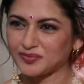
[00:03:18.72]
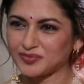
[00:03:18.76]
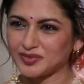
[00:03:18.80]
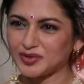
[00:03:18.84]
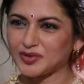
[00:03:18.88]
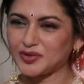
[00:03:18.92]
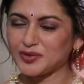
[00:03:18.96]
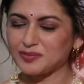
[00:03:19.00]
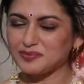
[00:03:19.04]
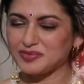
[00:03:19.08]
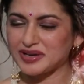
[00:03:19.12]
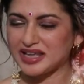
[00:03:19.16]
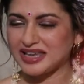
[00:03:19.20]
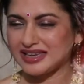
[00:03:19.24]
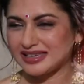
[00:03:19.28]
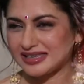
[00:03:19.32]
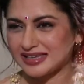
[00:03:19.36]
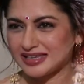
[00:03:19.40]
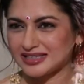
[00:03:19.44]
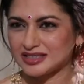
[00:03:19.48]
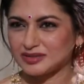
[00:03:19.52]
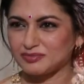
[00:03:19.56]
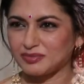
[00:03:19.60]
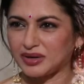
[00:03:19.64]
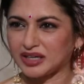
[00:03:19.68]
you know, playing
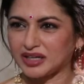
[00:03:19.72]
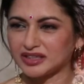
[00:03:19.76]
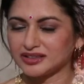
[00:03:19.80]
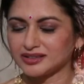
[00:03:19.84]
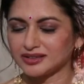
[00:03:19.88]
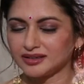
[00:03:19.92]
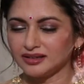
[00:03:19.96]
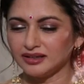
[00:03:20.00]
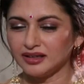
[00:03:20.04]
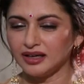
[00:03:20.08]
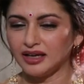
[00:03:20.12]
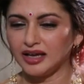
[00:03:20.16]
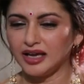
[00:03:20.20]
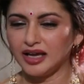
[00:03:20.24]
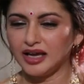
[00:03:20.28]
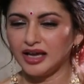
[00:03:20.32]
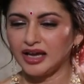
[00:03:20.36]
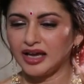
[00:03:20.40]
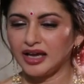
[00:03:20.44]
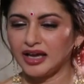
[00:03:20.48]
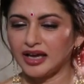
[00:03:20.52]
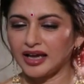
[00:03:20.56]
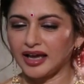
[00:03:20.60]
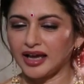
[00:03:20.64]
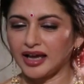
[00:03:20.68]
his mother?
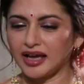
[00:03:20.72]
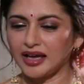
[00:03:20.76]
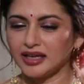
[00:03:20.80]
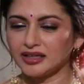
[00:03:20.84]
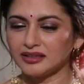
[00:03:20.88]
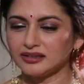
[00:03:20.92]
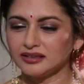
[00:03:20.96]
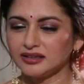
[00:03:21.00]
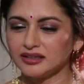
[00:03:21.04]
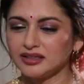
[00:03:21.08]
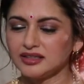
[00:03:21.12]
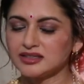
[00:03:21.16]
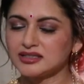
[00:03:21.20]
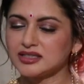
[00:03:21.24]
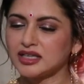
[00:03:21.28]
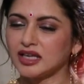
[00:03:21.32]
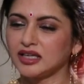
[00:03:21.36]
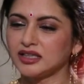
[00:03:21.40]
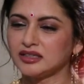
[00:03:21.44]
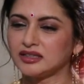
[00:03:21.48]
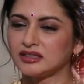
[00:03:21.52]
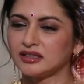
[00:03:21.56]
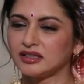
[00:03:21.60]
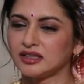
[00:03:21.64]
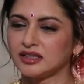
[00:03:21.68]
And he
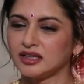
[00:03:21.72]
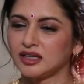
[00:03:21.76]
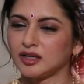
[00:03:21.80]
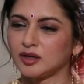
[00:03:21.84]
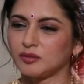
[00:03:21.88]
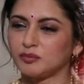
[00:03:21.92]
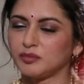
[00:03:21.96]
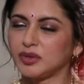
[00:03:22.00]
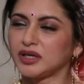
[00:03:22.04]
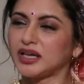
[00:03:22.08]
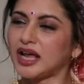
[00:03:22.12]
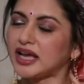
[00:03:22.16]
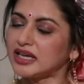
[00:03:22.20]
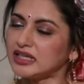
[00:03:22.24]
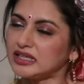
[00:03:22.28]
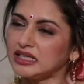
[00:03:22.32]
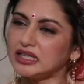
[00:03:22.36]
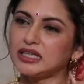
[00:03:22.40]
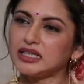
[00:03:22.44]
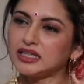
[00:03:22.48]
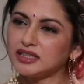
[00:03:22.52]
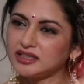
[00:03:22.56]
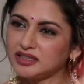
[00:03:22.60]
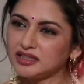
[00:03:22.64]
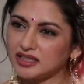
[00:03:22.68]
said, but I
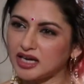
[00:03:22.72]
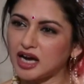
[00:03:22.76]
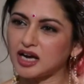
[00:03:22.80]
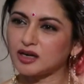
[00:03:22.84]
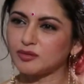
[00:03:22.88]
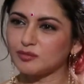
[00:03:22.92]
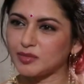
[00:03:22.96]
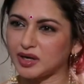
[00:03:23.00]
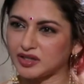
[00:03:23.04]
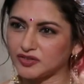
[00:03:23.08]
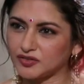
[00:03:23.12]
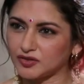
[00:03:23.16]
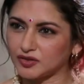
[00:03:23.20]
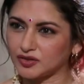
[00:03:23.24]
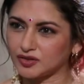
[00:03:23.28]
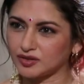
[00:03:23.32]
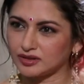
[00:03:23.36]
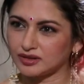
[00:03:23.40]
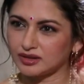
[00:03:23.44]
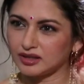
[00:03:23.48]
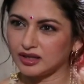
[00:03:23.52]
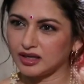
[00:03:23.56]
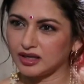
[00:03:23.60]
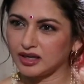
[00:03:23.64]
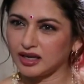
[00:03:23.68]
need a young mother.
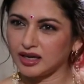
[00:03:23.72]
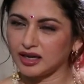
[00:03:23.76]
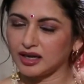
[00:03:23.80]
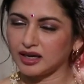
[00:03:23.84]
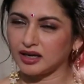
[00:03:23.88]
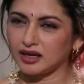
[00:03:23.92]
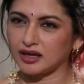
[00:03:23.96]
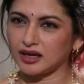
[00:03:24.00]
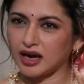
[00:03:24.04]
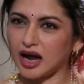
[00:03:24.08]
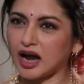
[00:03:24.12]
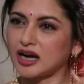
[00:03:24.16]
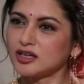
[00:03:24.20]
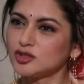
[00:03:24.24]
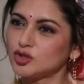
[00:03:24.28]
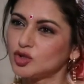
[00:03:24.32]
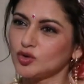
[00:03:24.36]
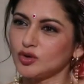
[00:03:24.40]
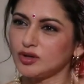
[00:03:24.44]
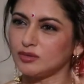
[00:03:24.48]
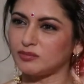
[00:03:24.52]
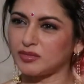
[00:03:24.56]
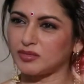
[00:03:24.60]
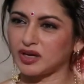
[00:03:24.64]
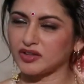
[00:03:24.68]
Aren't
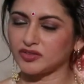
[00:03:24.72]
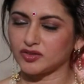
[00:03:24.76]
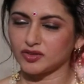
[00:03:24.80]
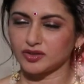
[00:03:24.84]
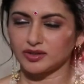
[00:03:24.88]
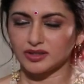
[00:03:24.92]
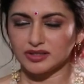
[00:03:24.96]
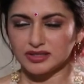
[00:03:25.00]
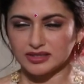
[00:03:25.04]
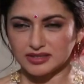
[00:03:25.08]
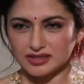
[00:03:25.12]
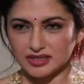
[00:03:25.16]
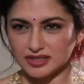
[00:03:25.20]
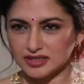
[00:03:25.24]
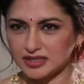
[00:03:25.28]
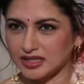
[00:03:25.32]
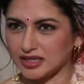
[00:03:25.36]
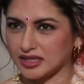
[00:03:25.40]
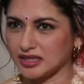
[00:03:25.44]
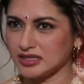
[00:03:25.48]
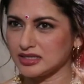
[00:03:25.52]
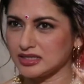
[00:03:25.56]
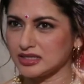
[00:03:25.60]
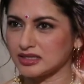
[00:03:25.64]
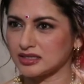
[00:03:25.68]
you a mother? I said,
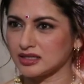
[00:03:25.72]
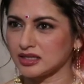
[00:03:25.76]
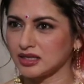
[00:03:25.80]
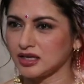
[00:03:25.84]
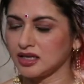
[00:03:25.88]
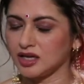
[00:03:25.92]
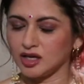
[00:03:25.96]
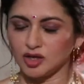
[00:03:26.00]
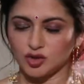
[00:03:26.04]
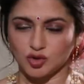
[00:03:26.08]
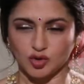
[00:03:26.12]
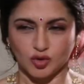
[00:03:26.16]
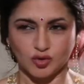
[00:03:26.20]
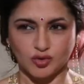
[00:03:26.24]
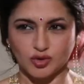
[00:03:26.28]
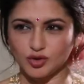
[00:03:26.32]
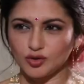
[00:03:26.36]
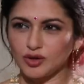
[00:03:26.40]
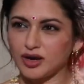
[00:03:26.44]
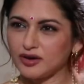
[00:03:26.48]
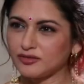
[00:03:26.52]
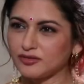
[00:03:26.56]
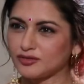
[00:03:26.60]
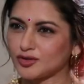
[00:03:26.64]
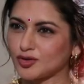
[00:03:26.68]
yes. Don't
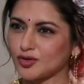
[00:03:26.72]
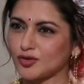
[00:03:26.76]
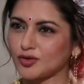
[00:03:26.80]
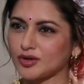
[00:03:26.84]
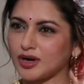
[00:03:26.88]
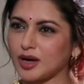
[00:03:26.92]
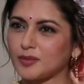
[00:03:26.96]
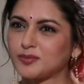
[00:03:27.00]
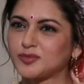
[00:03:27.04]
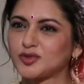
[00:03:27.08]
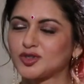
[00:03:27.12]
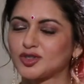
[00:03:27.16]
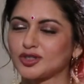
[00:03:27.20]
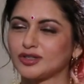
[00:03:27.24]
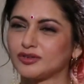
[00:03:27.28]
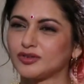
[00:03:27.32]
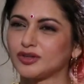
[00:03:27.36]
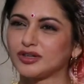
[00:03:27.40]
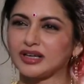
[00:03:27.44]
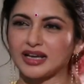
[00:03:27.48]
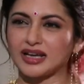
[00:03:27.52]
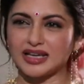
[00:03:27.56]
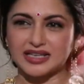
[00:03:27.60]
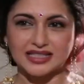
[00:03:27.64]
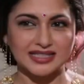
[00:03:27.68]
you have grown up
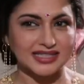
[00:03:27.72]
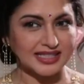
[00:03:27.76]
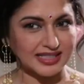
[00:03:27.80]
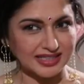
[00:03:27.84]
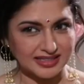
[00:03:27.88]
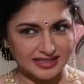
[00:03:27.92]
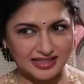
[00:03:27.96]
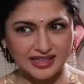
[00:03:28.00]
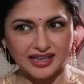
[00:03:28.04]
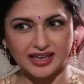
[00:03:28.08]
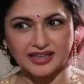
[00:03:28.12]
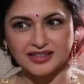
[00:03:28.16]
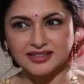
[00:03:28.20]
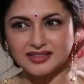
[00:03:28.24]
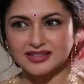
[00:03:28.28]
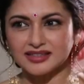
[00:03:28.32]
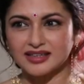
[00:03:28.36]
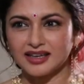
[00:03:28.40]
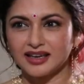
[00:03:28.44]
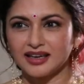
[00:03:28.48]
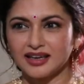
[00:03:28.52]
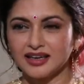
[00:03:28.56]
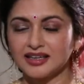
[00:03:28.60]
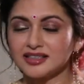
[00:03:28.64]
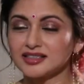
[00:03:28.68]
children? I said, yes.
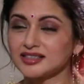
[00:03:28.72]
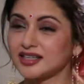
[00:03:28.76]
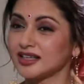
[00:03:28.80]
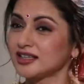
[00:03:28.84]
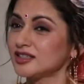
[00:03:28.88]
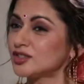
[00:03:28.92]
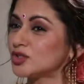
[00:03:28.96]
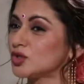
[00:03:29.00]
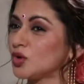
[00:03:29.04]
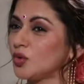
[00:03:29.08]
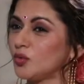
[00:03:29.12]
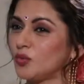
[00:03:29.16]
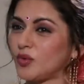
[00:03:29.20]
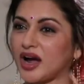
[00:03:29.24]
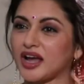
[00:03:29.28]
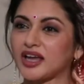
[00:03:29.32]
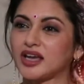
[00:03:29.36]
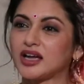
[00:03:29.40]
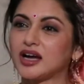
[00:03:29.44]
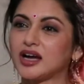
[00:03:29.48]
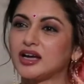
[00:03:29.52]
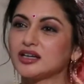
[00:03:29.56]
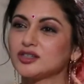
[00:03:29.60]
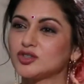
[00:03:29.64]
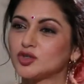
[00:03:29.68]
Saying, so why
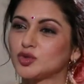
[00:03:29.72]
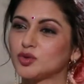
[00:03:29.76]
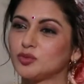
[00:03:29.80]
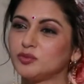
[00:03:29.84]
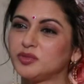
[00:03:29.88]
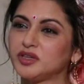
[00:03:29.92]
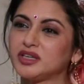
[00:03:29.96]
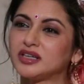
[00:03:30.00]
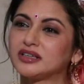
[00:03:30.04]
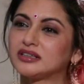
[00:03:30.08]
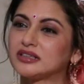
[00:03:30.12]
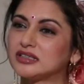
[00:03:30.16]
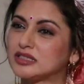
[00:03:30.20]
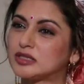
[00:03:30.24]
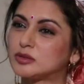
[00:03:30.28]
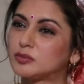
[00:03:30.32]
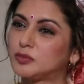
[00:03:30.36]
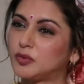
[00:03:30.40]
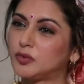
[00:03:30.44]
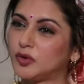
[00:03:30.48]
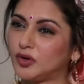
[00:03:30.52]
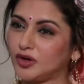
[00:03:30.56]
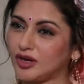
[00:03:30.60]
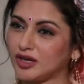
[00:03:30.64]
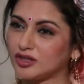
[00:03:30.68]
can't you be an
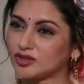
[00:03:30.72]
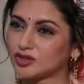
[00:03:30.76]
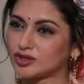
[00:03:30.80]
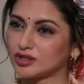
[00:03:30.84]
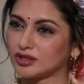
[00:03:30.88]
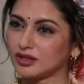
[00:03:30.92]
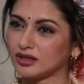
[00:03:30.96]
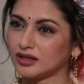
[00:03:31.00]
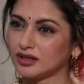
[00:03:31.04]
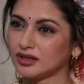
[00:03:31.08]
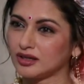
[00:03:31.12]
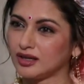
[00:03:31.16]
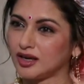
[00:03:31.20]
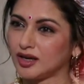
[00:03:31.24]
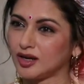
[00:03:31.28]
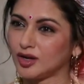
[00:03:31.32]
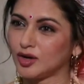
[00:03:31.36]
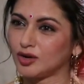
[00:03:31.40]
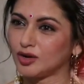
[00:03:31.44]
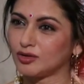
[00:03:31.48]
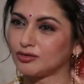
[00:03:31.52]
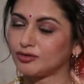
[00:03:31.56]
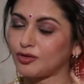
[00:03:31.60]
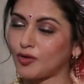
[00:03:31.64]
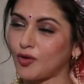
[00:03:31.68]
inspiration
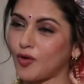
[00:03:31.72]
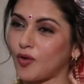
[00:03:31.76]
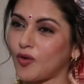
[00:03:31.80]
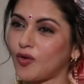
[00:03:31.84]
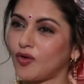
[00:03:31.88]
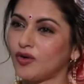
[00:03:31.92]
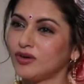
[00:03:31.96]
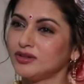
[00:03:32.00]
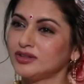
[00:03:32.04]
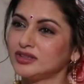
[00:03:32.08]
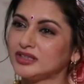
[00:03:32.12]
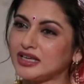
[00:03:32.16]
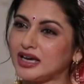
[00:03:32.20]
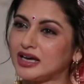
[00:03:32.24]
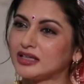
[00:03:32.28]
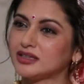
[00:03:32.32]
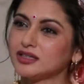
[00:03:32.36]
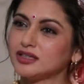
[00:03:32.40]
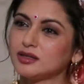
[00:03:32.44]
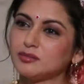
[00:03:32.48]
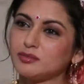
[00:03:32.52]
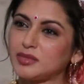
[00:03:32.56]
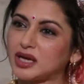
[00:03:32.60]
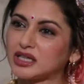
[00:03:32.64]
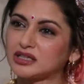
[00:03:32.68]
for all the
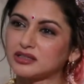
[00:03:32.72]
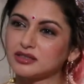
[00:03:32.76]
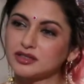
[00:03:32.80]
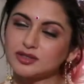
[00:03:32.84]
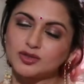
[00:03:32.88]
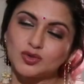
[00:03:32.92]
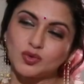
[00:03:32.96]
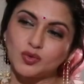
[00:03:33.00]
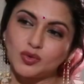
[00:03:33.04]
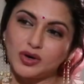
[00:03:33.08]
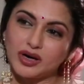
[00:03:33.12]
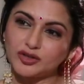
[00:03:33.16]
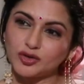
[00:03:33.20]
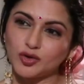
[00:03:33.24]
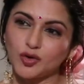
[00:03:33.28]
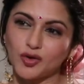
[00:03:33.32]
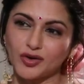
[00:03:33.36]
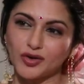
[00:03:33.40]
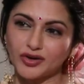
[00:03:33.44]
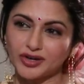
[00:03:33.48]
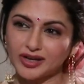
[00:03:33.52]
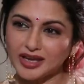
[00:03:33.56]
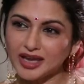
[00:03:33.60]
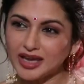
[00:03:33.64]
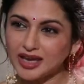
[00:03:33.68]
other mothers who are
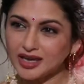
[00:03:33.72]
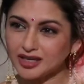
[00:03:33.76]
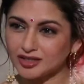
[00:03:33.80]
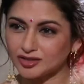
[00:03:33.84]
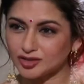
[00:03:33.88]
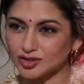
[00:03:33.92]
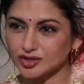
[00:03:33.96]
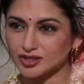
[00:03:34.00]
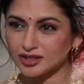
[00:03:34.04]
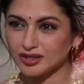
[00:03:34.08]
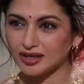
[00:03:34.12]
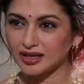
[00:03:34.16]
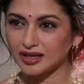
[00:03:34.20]
your age